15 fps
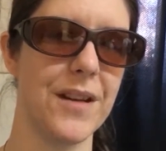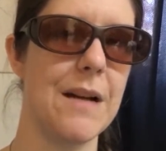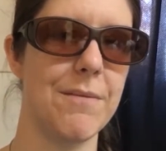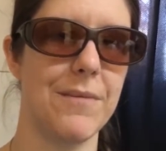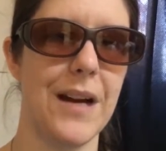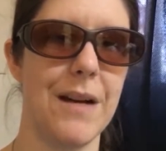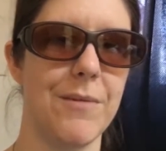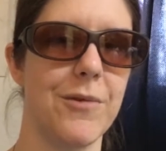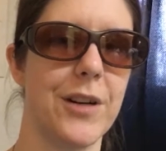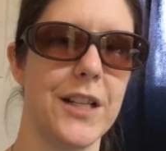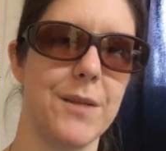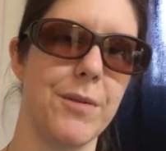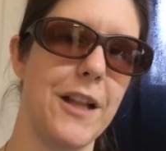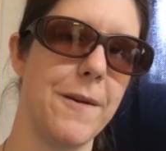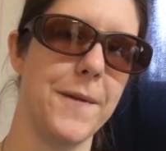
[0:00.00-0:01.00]
I'm
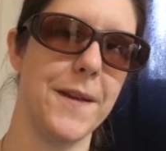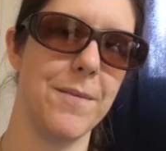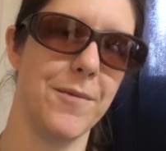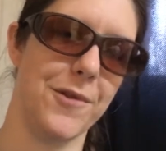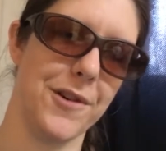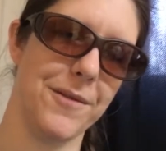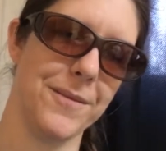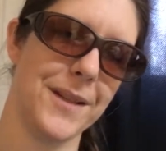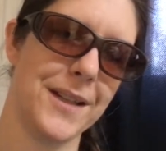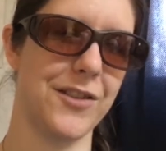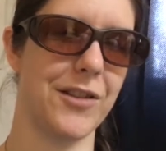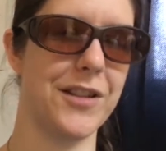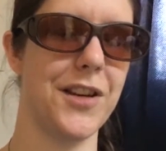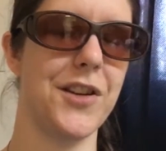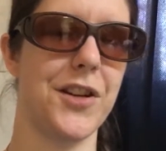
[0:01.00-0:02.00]
going to play with it more. It's
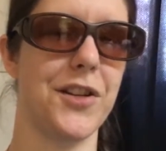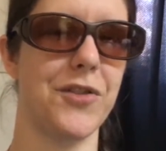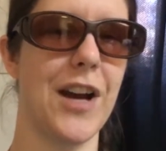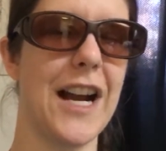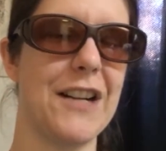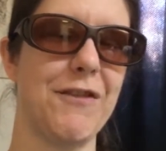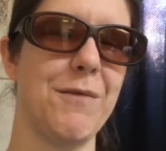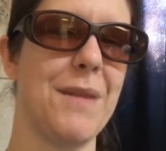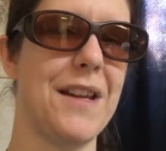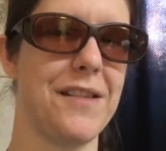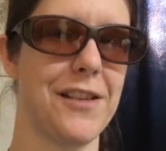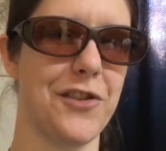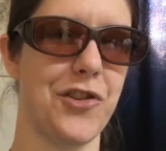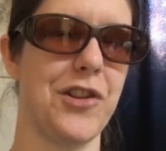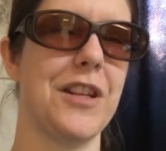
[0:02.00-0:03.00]
going to detract from my
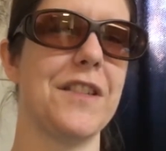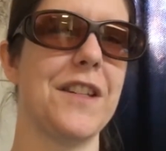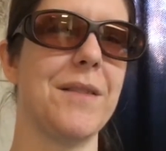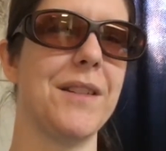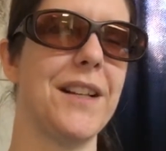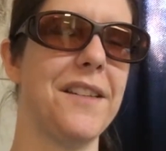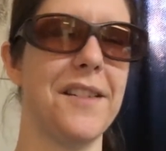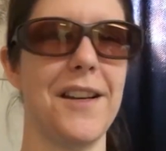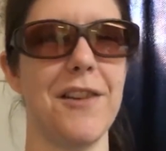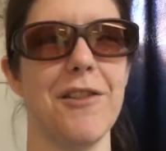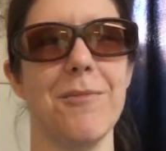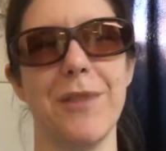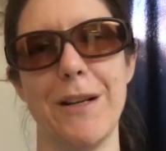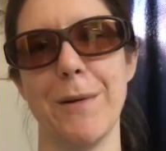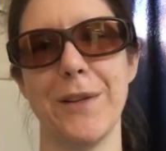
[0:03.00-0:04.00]
stitching because I'm going to sit
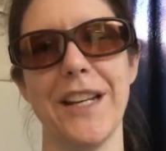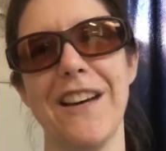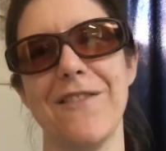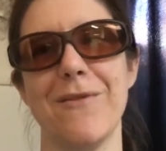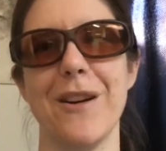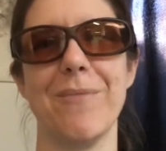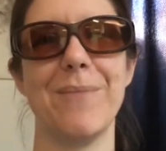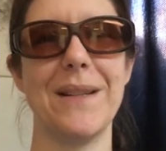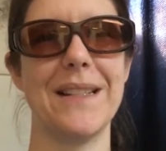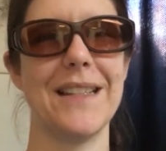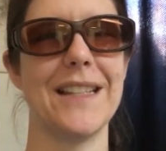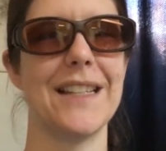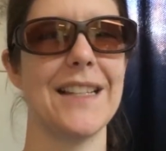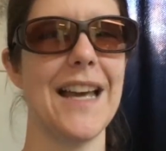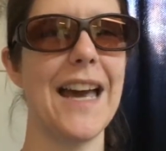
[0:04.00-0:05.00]
here and play with software, but
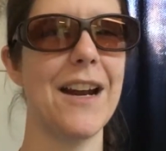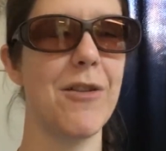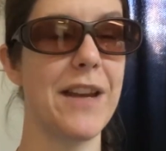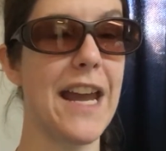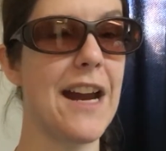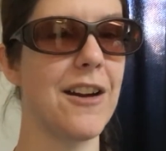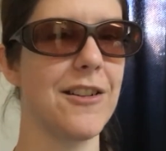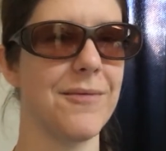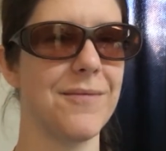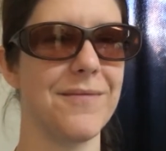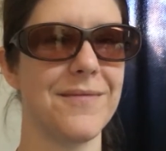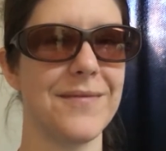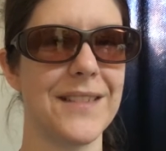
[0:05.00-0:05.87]
I don't care.